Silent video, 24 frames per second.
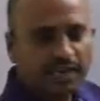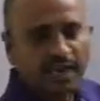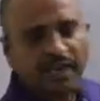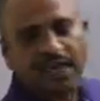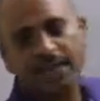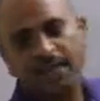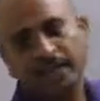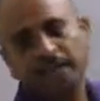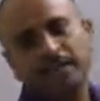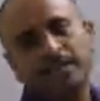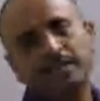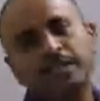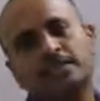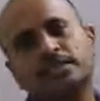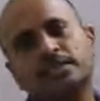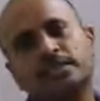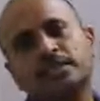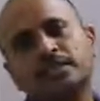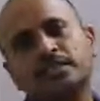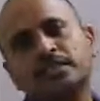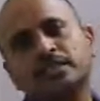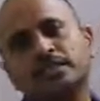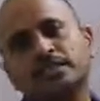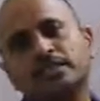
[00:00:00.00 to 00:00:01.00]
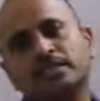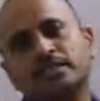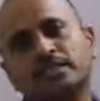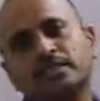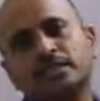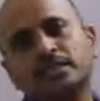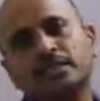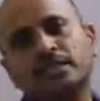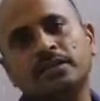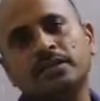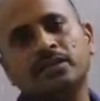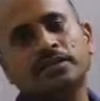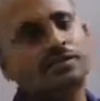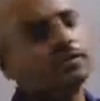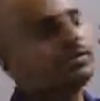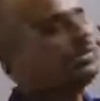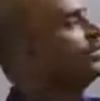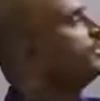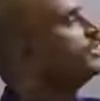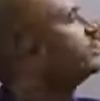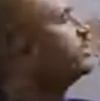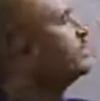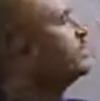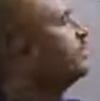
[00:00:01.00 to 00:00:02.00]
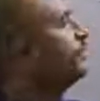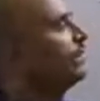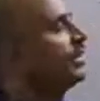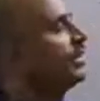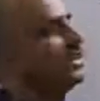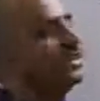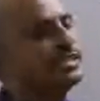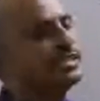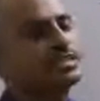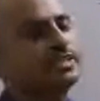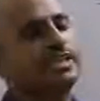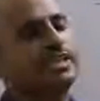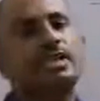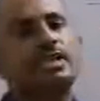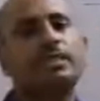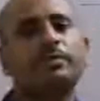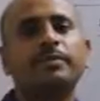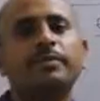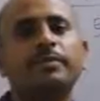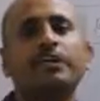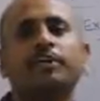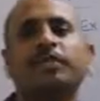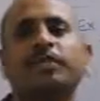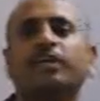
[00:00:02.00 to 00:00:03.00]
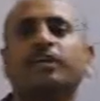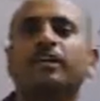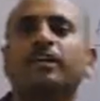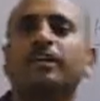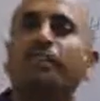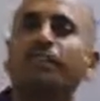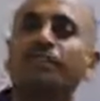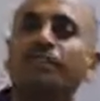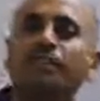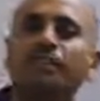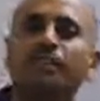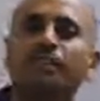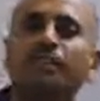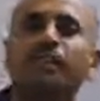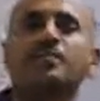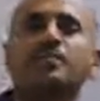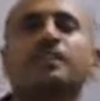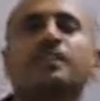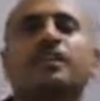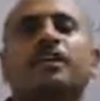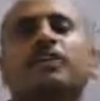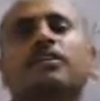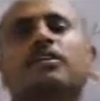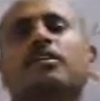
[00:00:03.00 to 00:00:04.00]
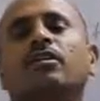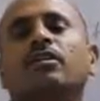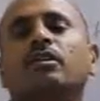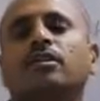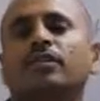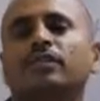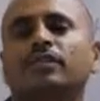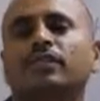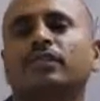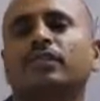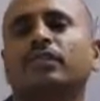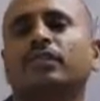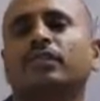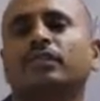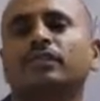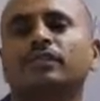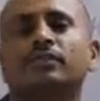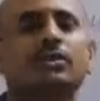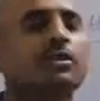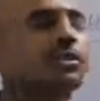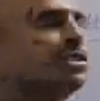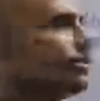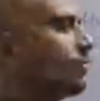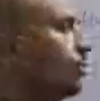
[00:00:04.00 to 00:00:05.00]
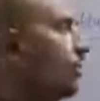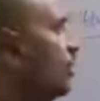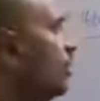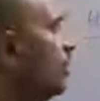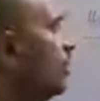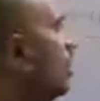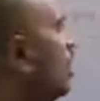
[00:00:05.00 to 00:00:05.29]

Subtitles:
characteristic. So which differentiate between living things and non-living things. So